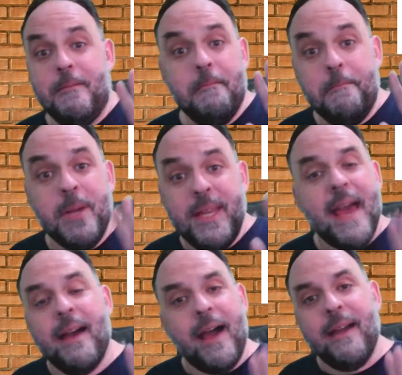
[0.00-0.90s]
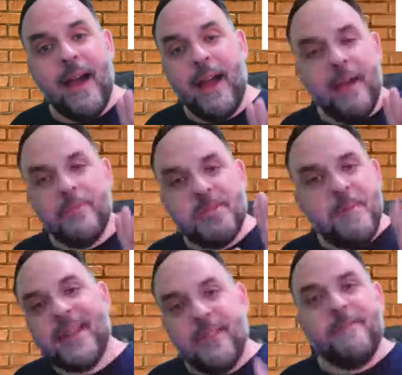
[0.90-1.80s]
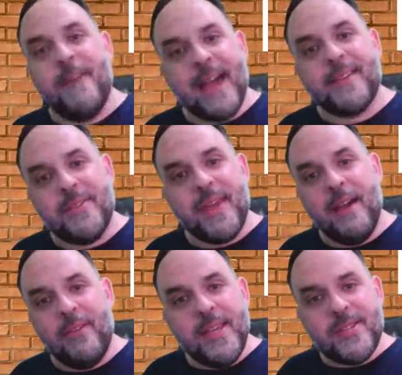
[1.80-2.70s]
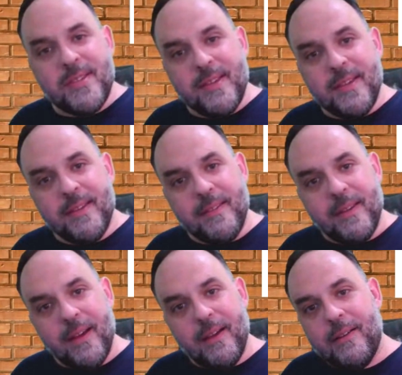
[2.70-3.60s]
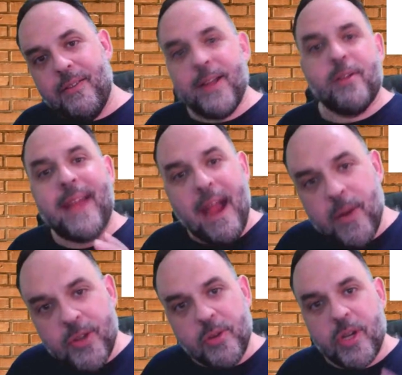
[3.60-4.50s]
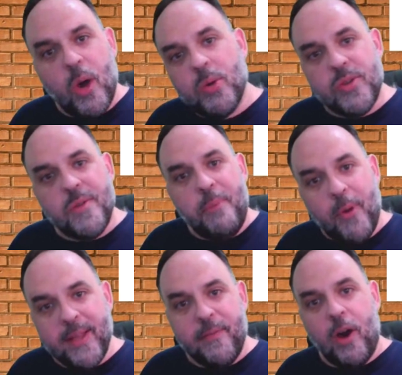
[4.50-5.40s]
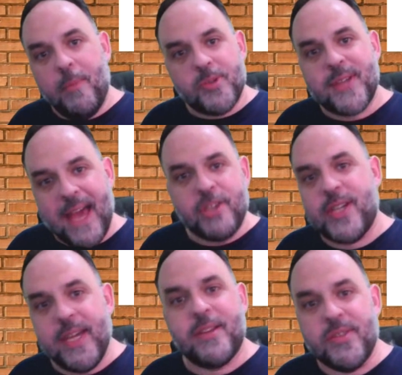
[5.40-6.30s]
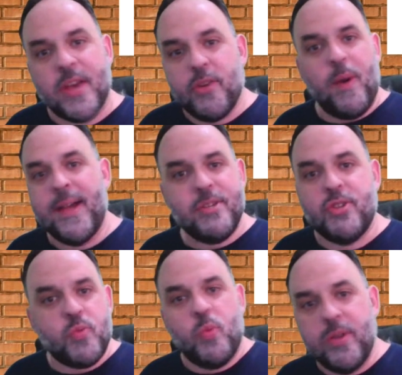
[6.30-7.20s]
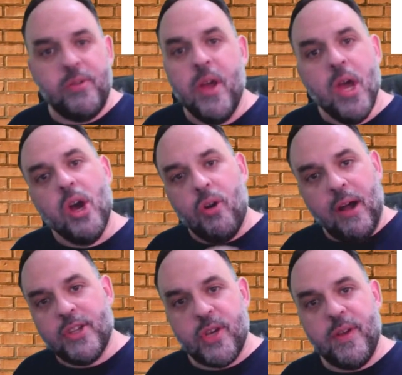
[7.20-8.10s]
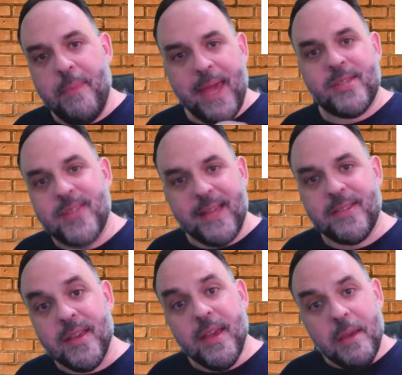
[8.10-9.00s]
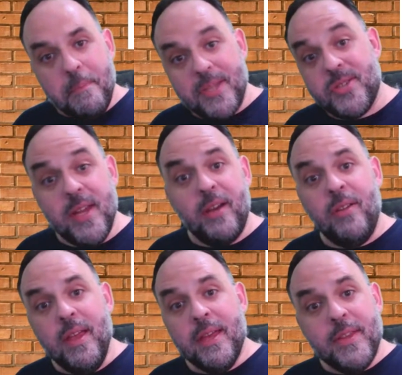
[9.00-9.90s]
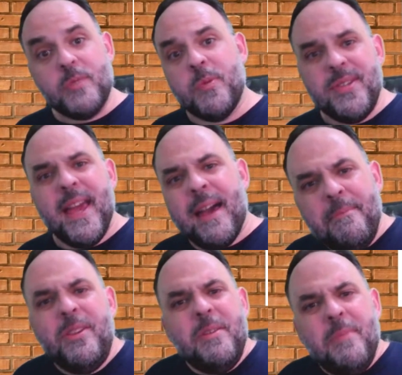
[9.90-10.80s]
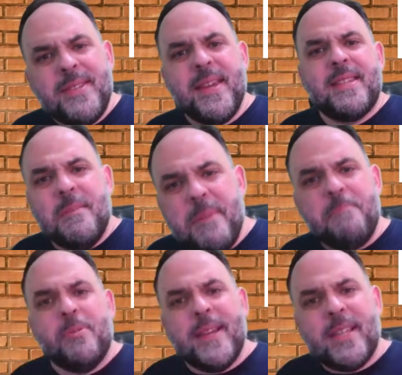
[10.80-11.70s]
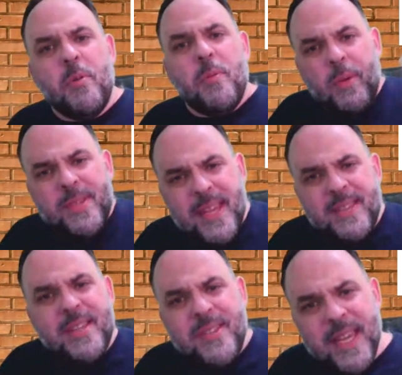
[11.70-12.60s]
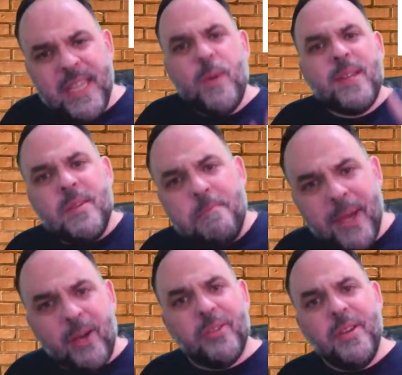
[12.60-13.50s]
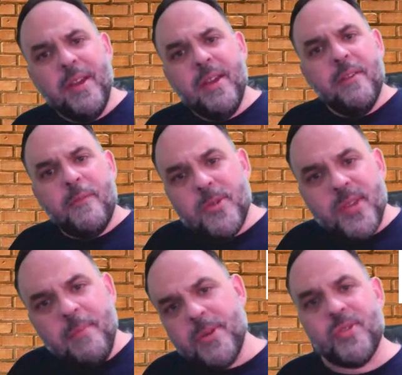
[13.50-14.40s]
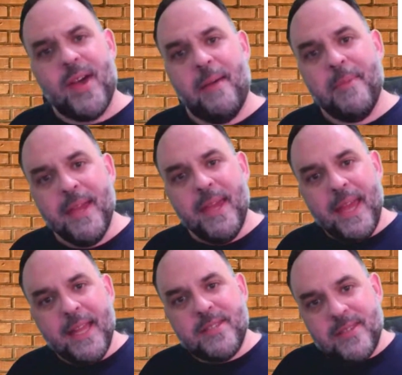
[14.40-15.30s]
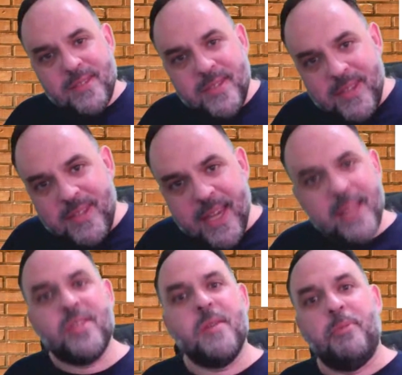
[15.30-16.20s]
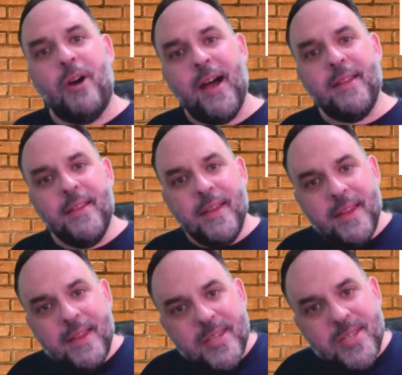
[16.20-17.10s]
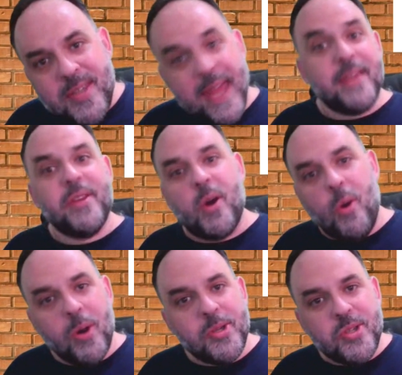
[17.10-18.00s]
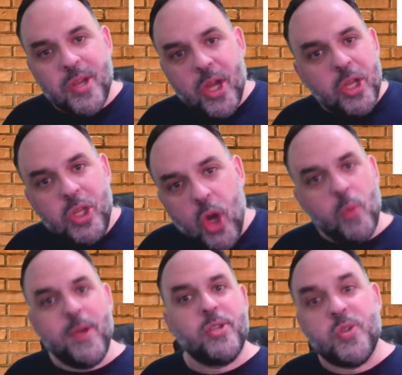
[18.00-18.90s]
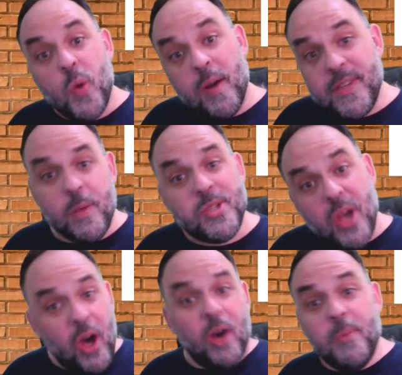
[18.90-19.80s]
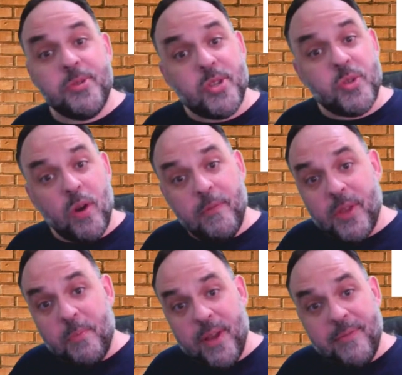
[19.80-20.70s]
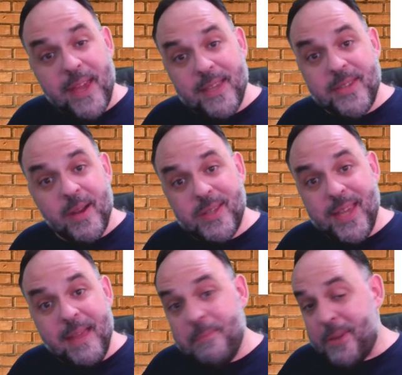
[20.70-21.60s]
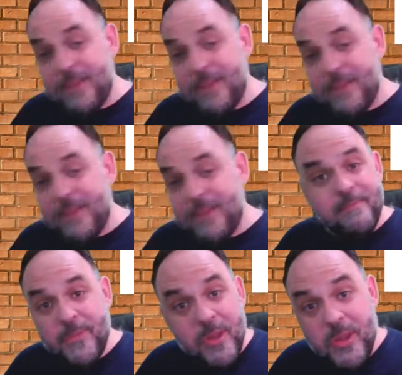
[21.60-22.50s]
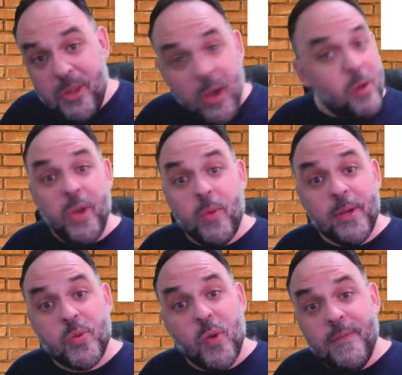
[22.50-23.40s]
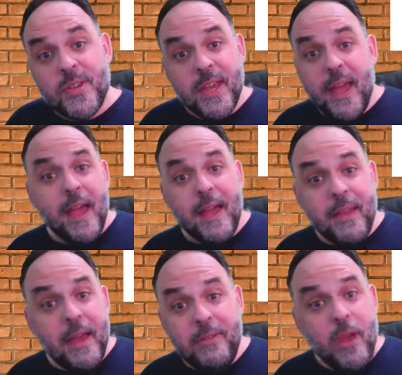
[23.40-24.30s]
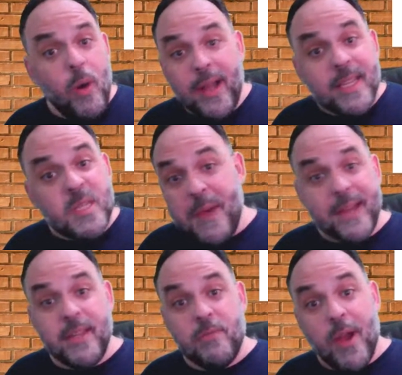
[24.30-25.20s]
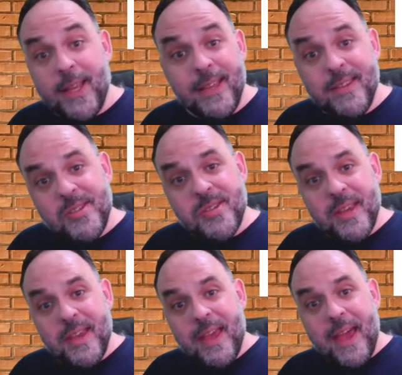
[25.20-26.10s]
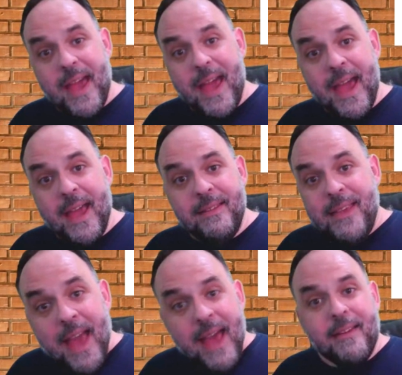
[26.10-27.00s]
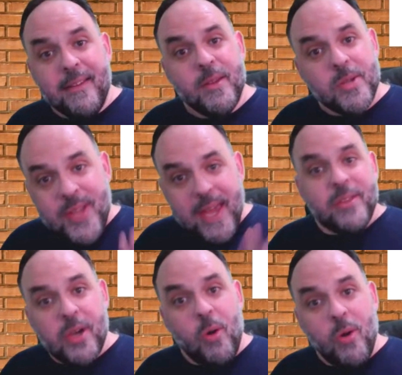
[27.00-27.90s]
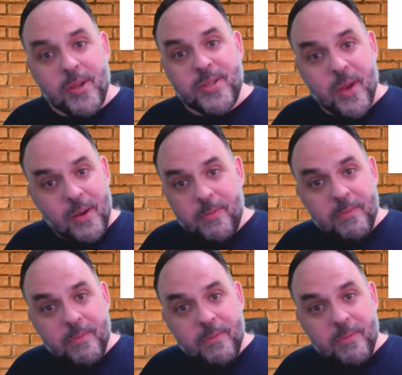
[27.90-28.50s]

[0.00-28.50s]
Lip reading: But yeah, I respect the fact that they at least let her character go to the point of almost cashing in, because otherwise it just wouldn't logically make sense. But still, this was, yeah, I mean, you might say it's a bit predictable, but no, it's continuing to build for SummerSlam. It's sticking to the plot, staying the course, no real swerves. There was almost a swerve with the briefcase there at the end, but no real swerves, no unexpected run-ins. And yeah, they're staying the course. They're